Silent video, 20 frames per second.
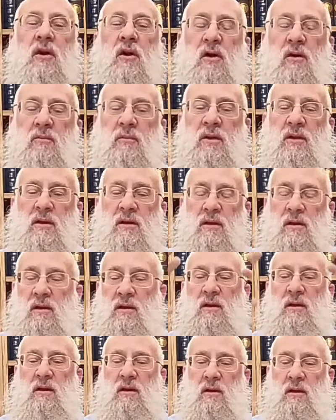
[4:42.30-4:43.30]
harmony
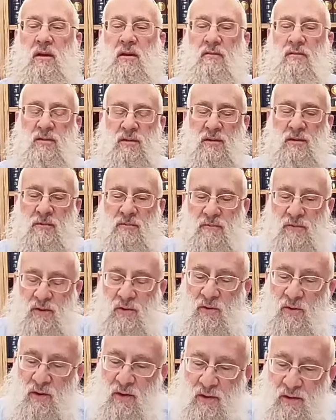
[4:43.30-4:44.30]
of the
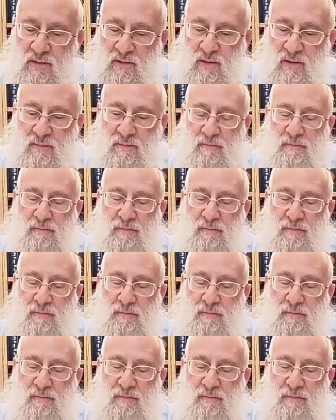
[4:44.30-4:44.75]
symphony orchestra.